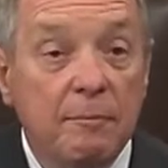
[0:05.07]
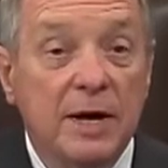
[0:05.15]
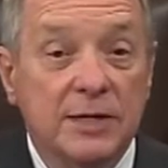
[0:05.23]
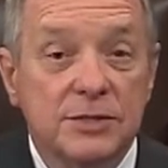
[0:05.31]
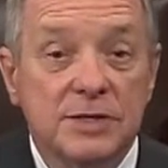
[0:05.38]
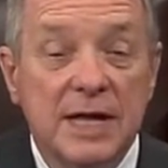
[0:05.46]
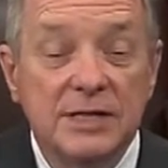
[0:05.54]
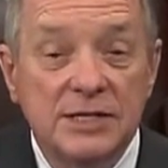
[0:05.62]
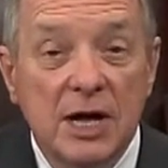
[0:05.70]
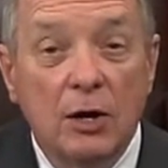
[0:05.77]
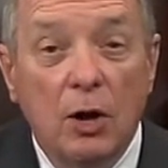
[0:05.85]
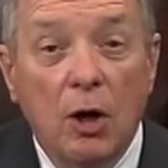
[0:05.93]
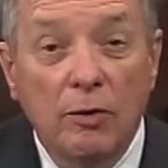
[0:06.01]
months, that's
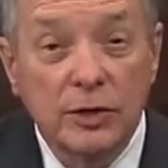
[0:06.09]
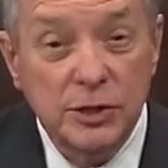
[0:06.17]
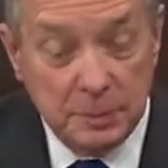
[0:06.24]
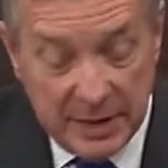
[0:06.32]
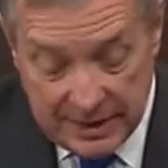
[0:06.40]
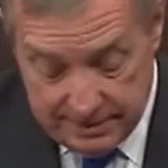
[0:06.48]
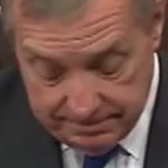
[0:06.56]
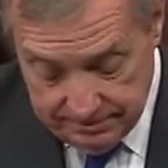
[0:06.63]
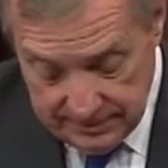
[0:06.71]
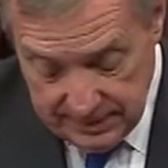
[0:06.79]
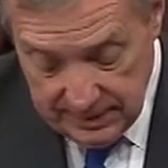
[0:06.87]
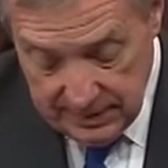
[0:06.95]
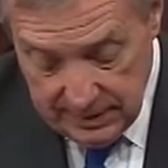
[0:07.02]
how long it's been
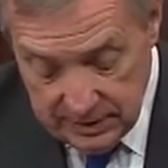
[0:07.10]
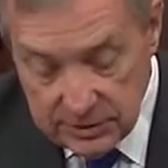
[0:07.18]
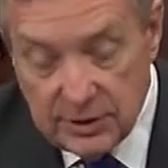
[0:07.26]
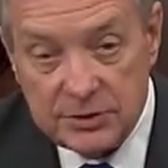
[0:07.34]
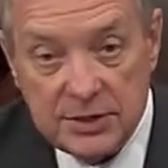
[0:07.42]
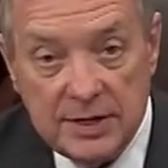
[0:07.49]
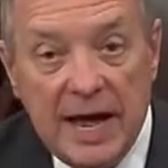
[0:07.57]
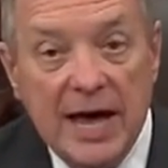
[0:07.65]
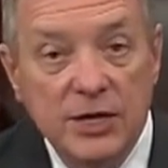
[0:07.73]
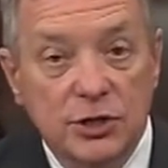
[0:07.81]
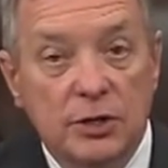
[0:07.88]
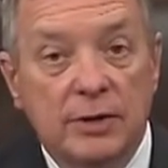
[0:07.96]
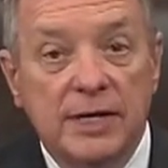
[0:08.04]
since the
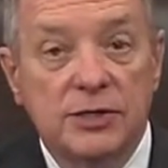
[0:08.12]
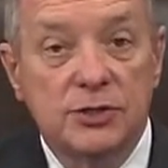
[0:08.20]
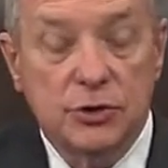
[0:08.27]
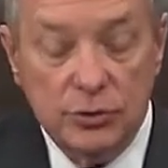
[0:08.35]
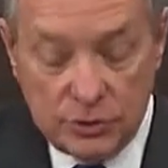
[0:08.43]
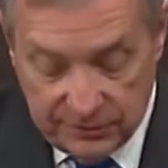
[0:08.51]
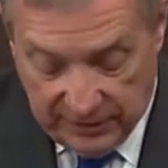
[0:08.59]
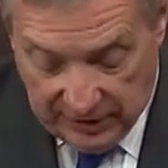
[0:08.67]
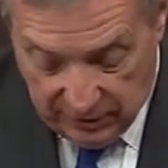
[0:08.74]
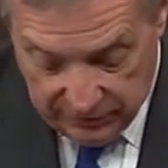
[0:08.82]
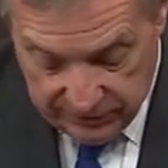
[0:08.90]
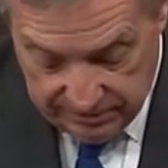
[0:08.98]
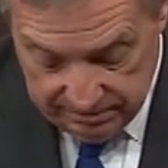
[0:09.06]
National Institutes of
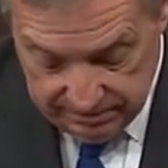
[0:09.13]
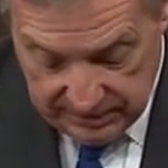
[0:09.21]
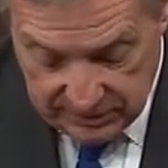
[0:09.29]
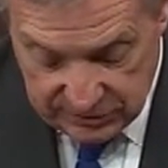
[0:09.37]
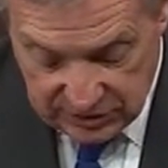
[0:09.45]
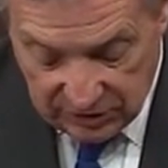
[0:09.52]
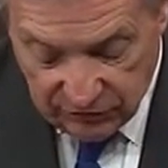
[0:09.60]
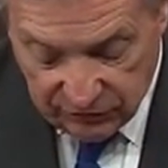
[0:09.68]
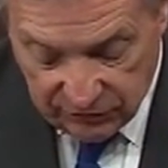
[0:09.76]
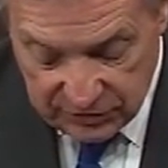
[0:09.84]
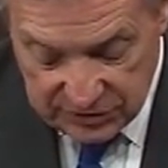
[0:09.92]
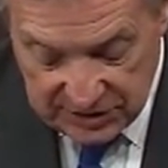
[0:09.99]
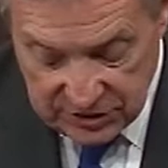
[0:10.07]
Health and the Centers
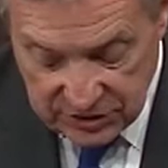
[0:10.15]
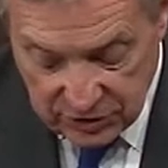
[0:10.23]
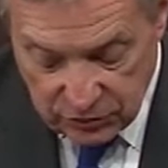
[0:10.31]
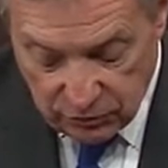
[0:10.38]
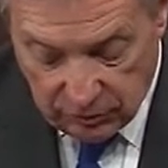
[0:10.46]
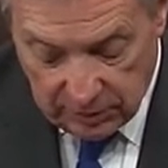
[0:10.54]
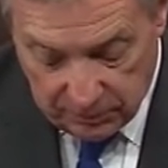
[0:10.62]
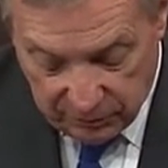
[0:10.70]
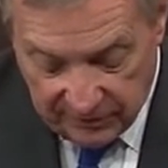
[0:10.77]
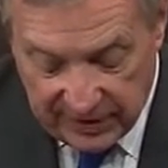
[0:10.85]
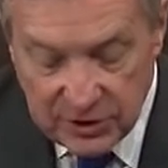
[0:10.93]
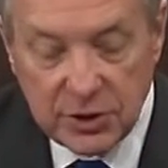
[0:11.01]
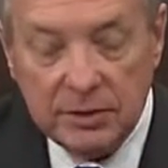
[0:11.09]
for Disease Control and
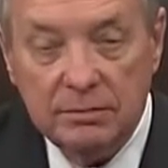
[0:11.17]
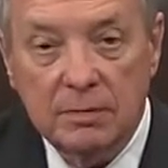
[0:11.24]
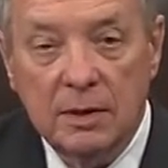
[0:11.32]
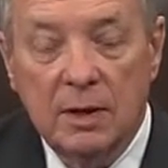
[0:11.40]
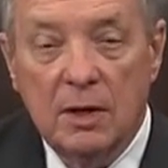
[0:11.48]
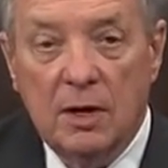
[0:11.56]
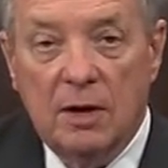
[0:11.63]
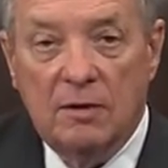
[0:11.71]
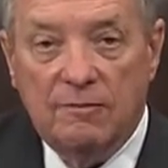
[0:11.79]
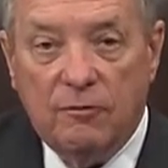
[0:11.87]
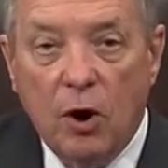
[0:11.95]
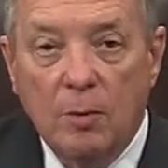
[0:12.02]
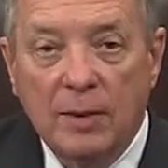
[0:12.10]
Prevention
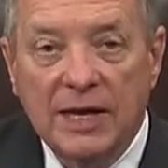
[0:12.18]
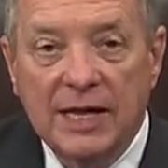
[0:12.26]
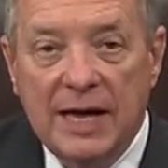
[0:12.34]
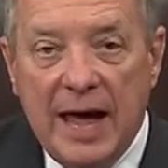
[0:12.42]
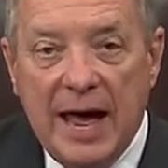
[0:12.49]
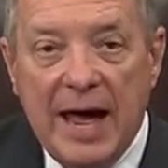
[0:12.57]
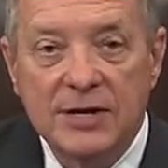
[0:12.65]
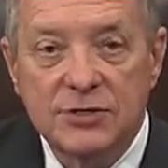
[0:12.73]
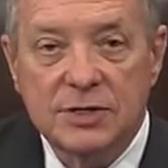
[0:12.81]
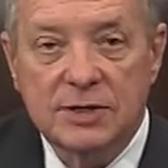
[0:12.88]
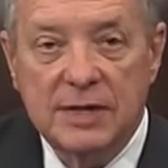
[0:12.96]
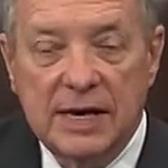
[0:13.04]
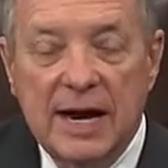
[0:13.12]
formally
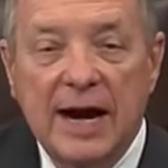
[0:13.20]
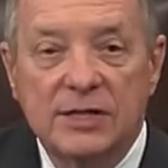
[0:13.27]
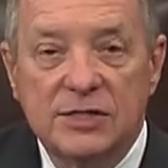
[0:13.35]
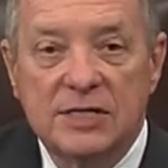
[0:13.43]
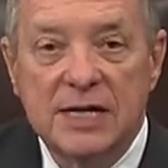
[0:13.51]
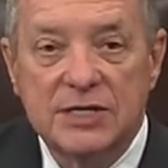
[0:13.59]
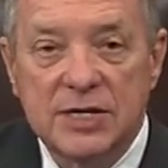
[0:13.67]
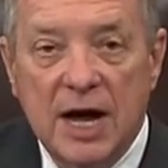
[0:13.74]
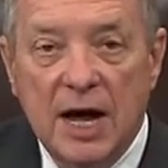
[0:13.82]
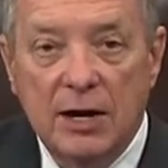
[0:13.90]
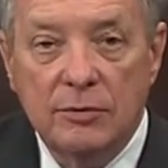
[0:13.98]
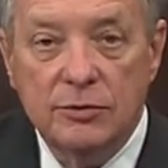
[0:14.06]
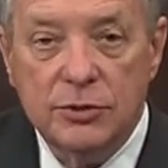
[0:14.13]
asked the United States
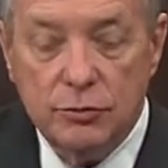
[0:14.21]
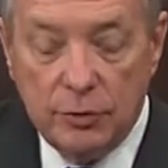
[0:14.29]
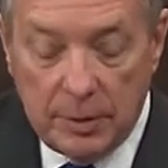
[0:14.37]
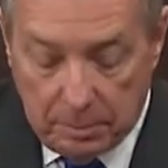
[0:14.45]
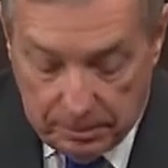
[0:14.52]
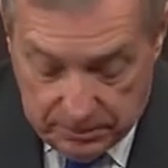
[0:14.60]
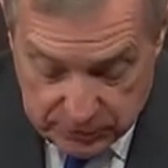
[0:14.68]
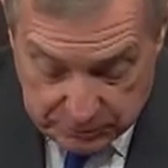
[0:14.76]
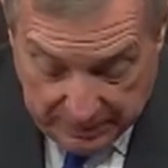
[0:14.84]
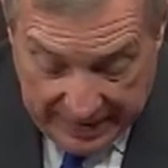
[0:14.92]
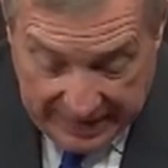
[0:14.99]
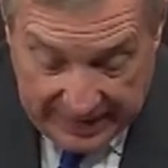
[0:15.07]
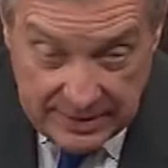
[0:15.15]
Congress to
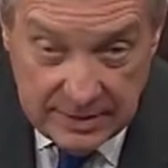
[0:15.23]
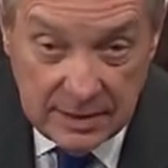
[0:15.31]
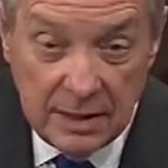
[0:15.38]
respond